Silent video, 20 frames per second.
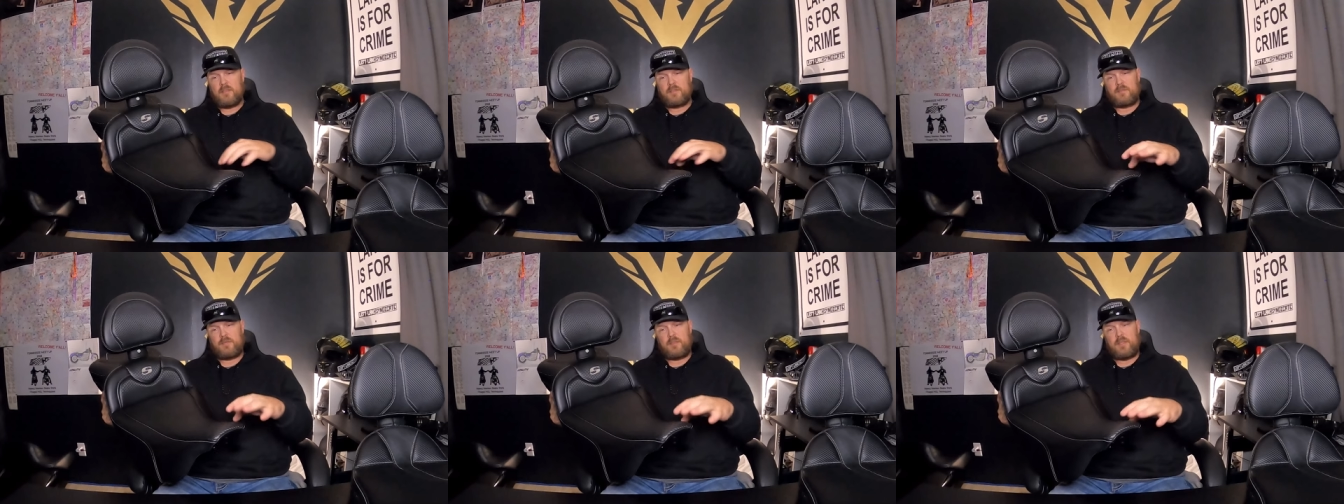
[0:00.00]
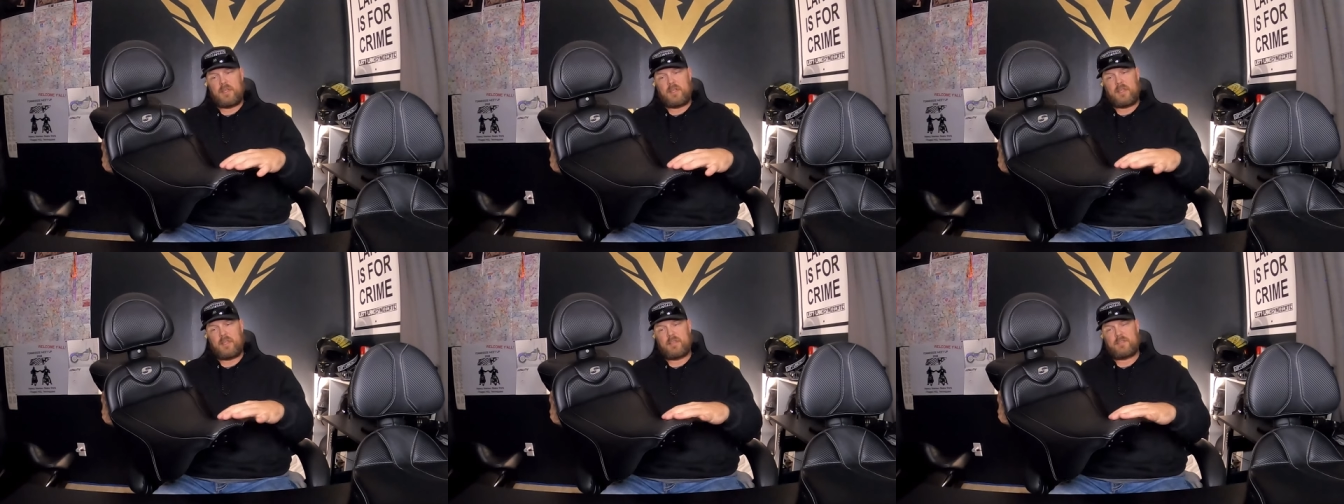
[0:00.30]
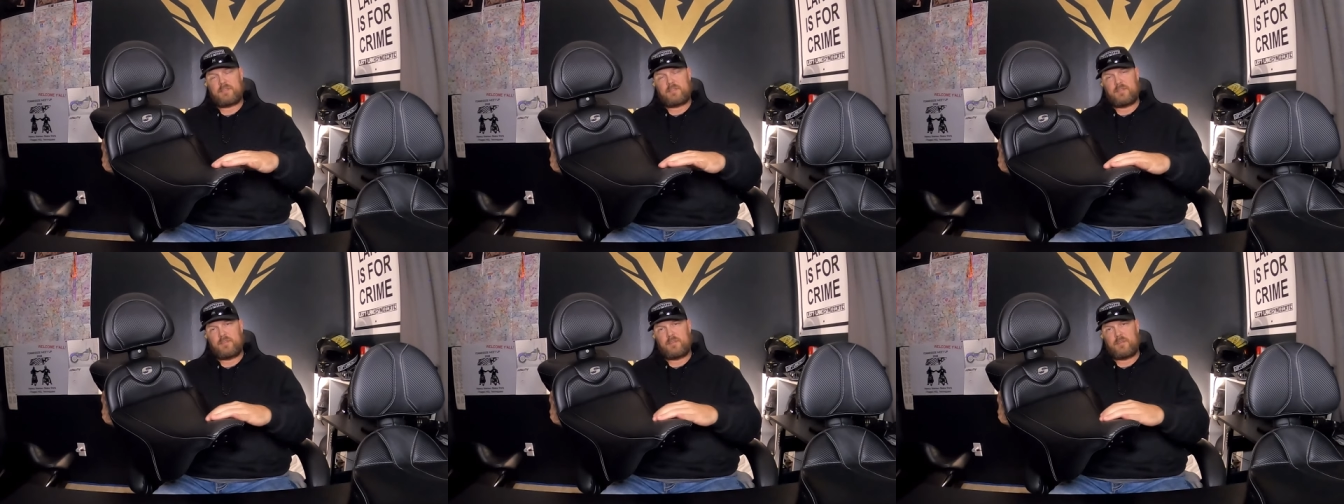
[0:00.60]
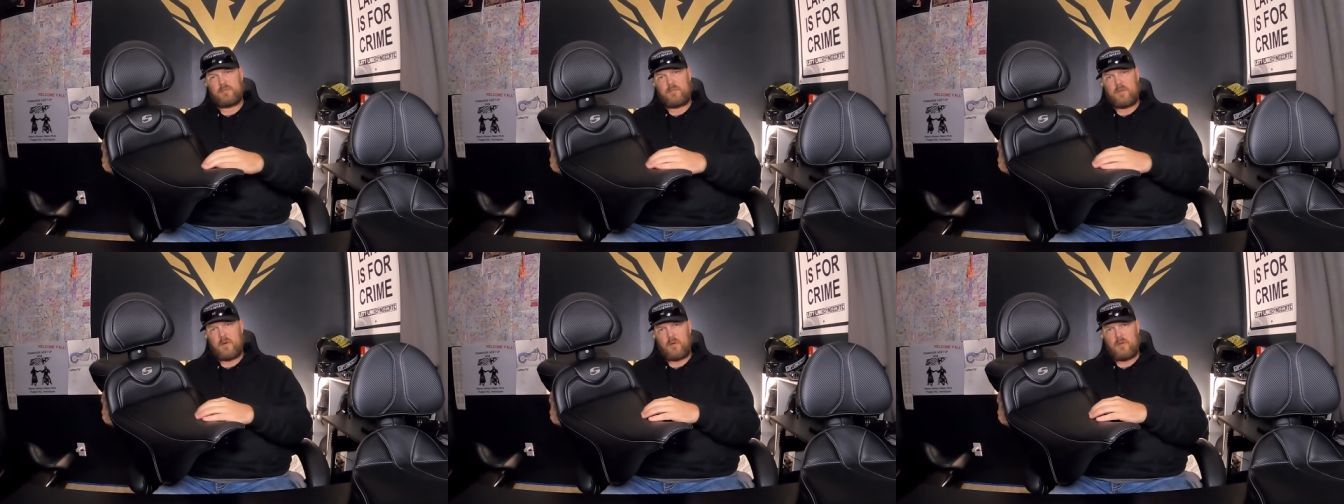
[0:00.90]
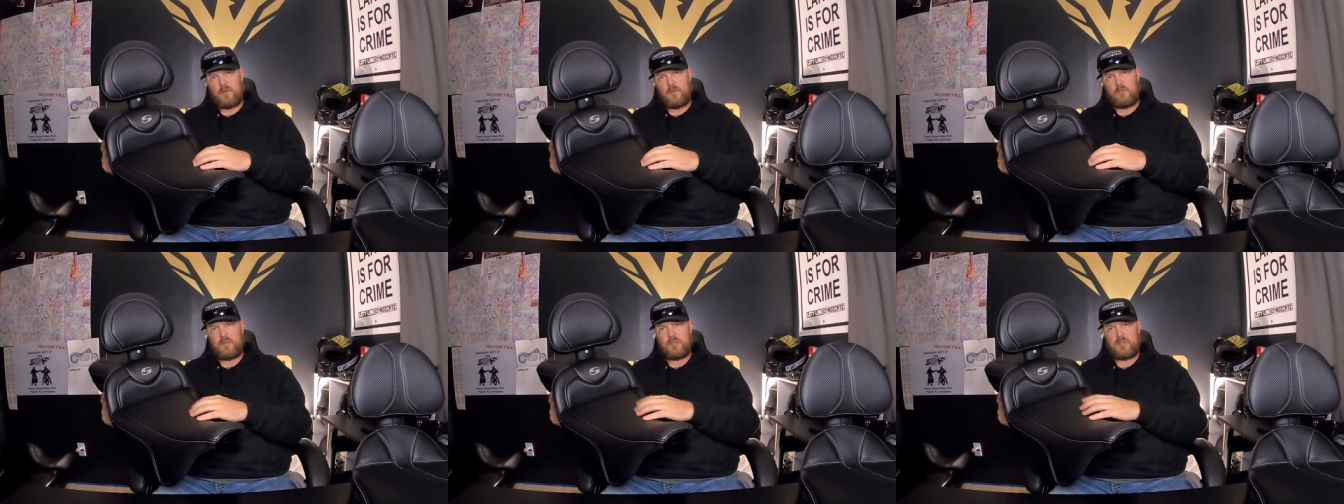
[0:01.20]
So then it gets in your
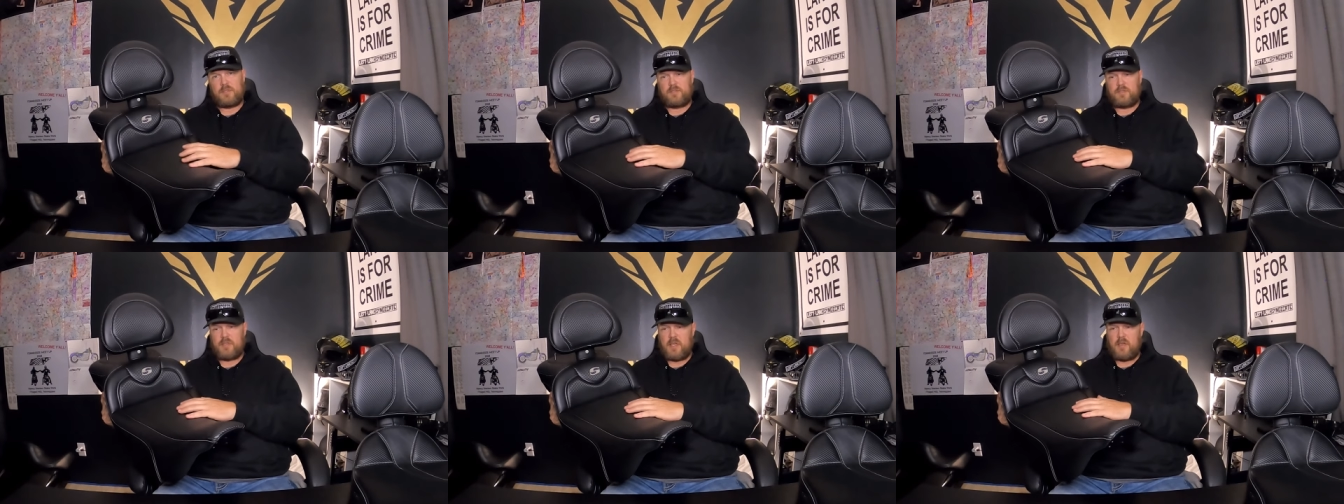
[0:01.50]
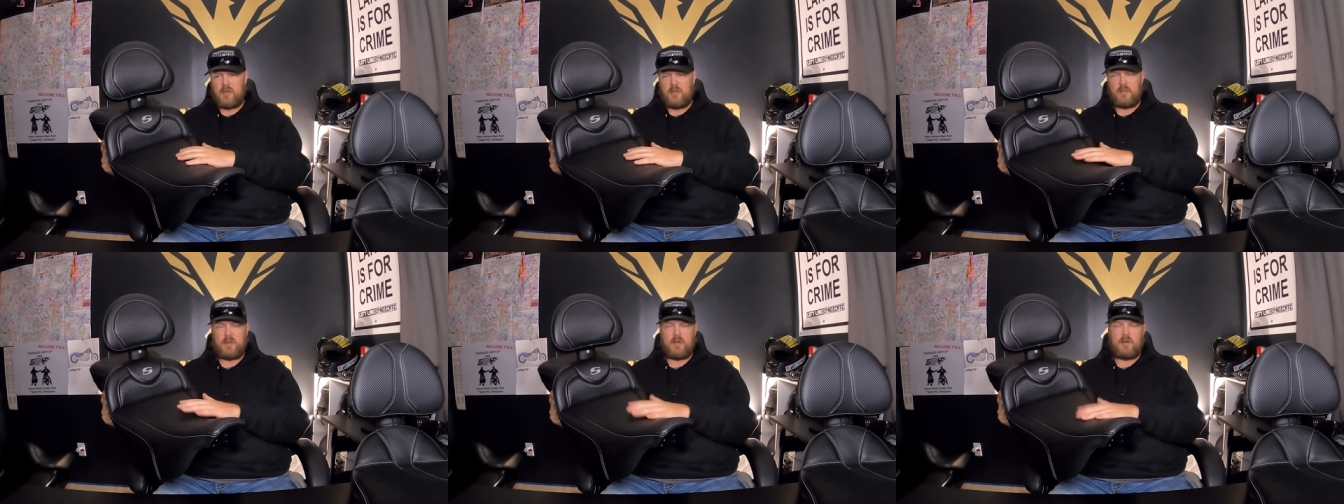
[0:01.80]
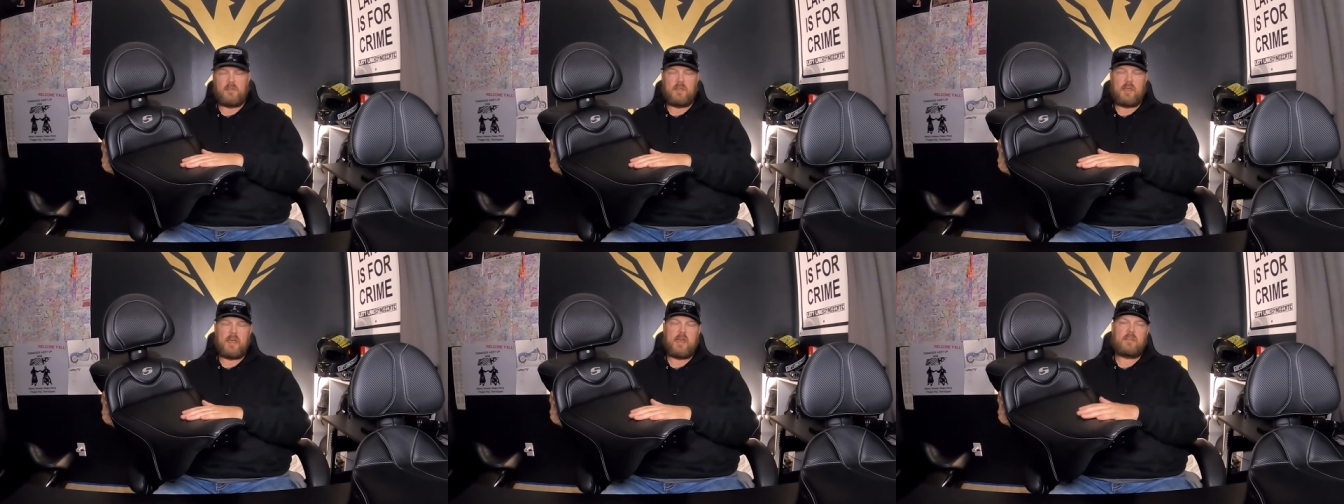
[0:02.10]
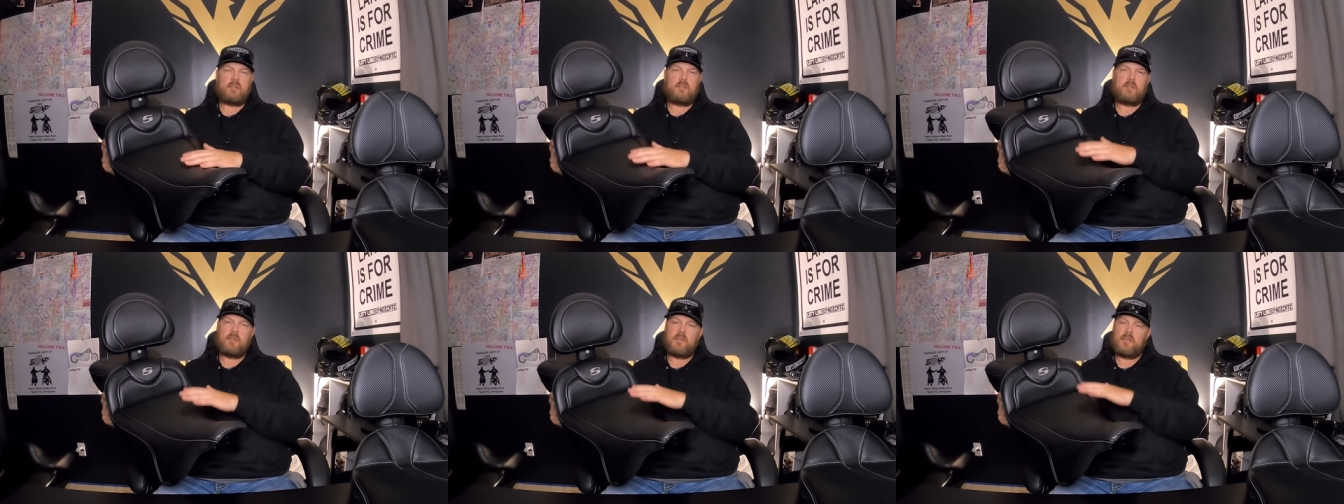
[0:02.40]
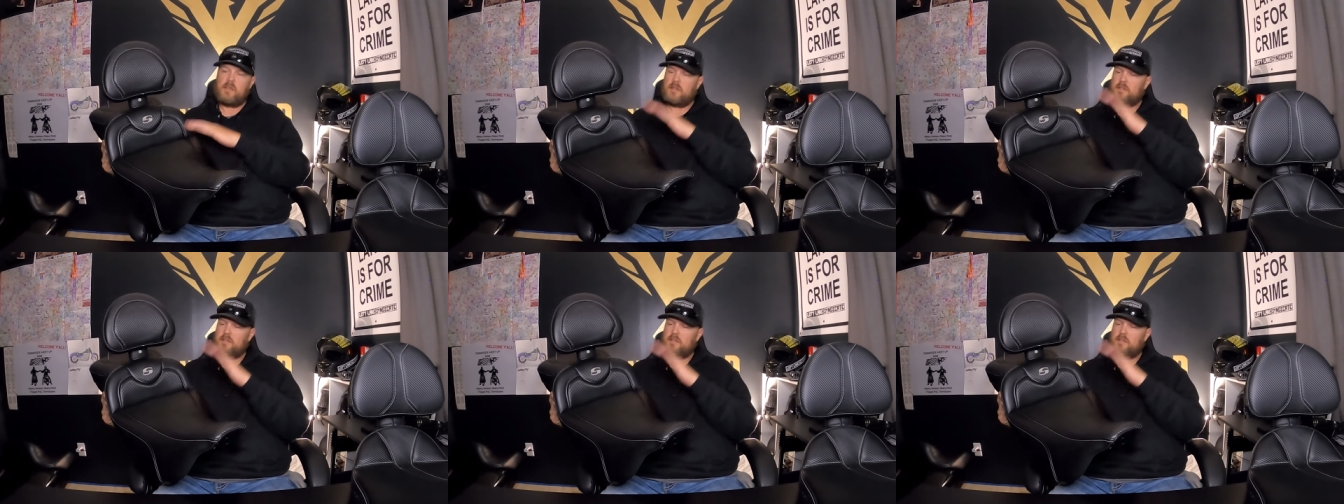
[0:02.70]
foam and your gel and all that.